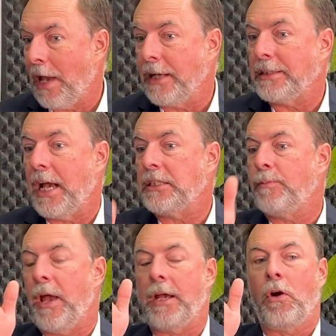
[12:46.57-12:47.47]

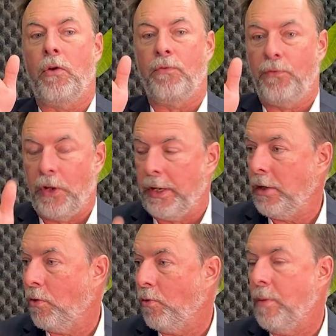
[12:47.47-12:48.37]
aspect, on filling
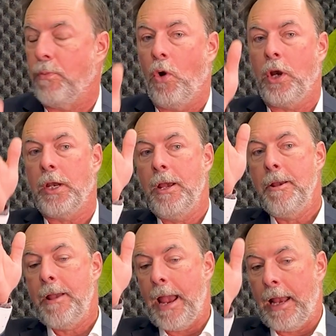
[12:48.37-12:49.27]
your report
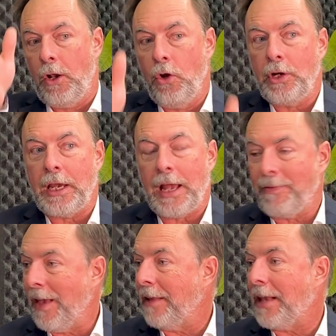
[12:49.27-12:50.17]
and looking at
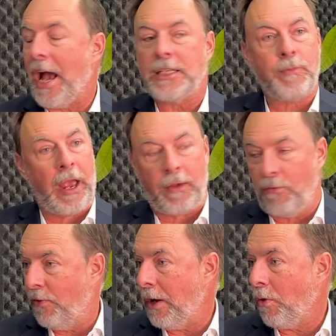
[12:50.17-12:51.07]
that aspect
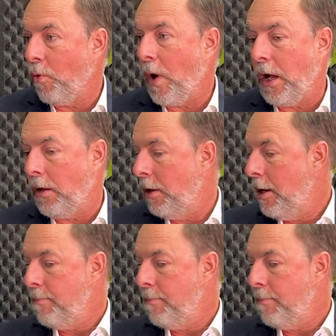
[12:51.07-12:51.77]
very well.